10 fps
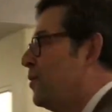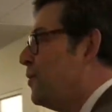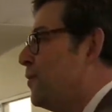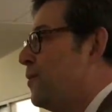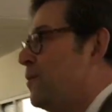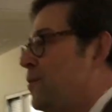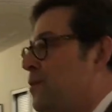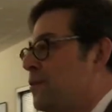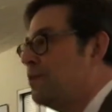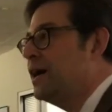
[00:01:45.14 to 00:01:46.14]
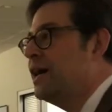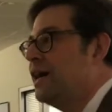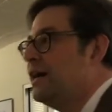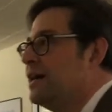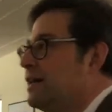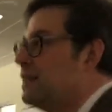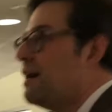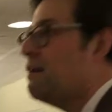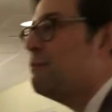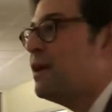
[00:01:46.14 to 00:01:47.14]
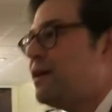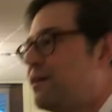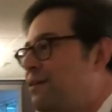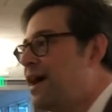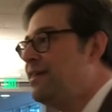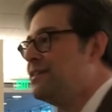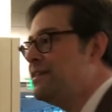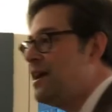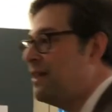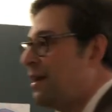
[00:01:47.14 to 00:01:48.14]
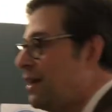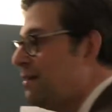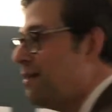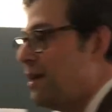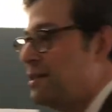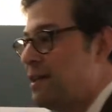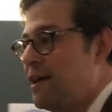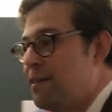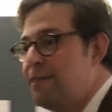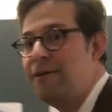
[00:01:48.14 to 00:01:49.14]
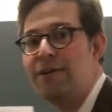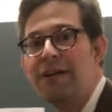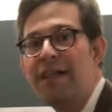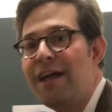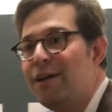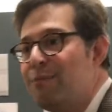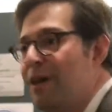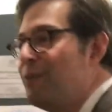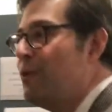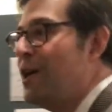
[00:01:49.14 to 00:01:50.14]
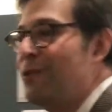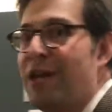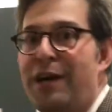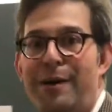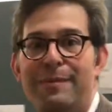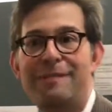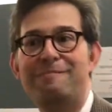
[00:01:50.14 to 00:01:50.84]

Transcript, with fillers: Ooh. Well, I listen. I like a lot uh, Thunder Clatter by Wild Cub.